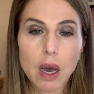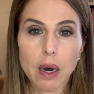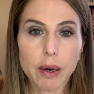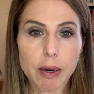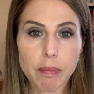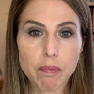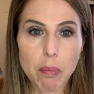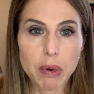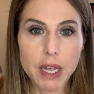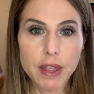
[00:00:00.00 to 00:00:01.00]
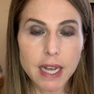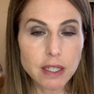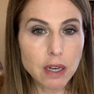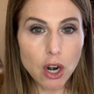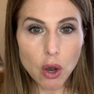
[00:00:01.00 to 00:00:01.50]
But
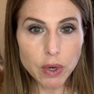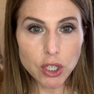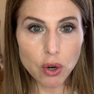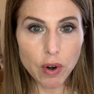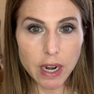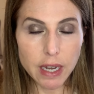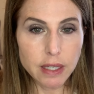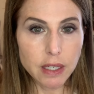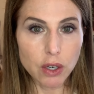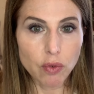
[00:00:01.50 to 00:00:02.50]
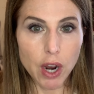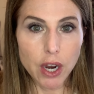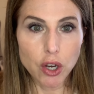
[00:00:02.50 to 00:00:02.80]
that's not always a great idea, right?